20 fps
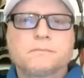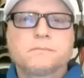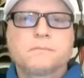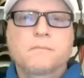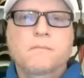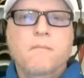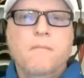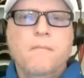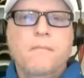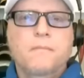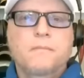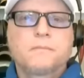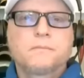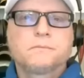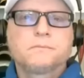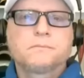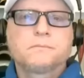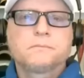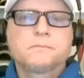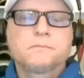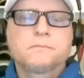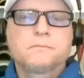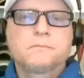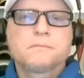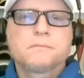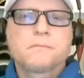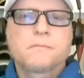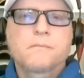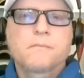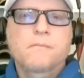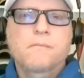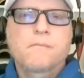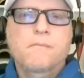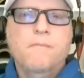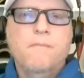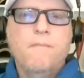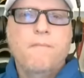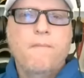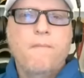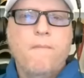
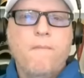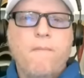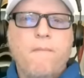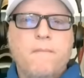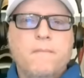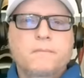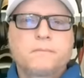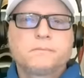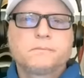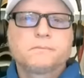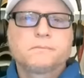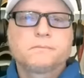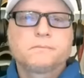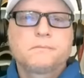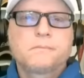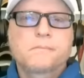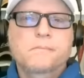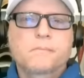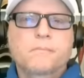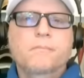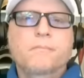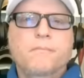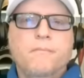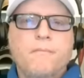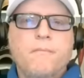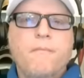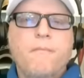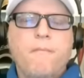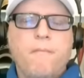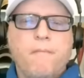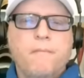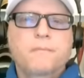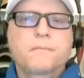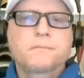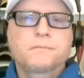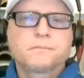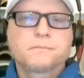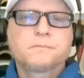(silent)